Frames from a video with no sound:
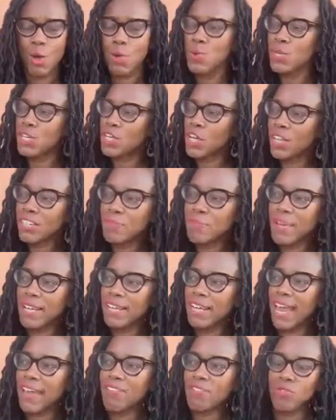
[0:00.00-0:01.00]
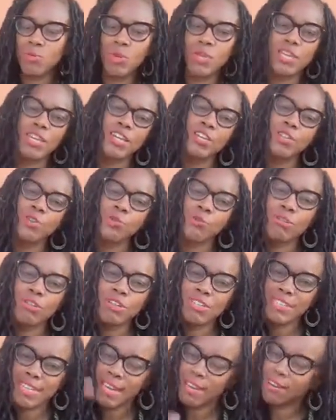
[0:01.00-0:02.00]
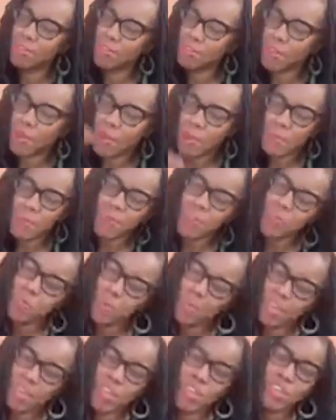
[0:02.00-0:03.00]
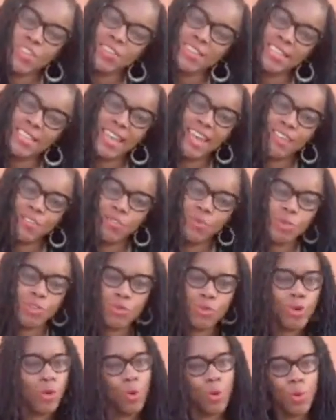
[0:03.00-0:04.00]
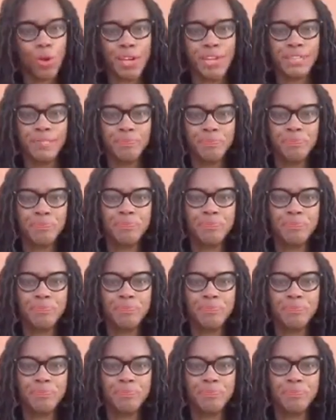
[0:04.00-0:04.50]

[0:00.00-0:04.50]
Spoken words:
We talked about last week, and you can look down at the bottom of this page and see last week's recording,